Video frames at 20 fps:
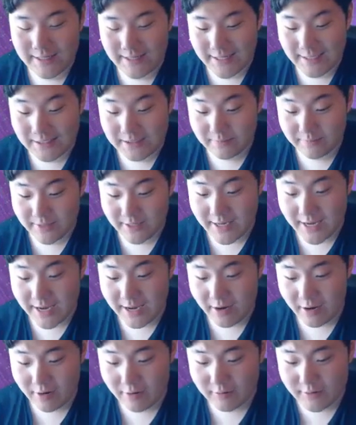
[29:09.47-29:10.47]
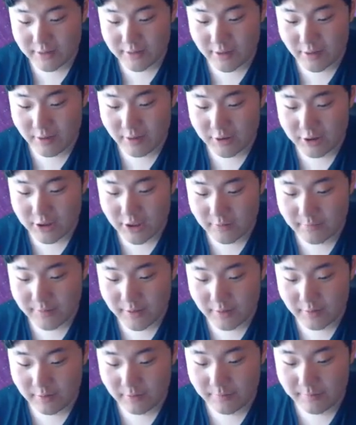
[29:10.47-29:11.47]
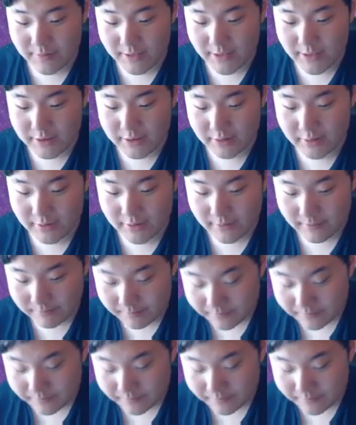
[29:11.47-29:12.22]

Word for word: lets me KO this Garchomp here, potentially.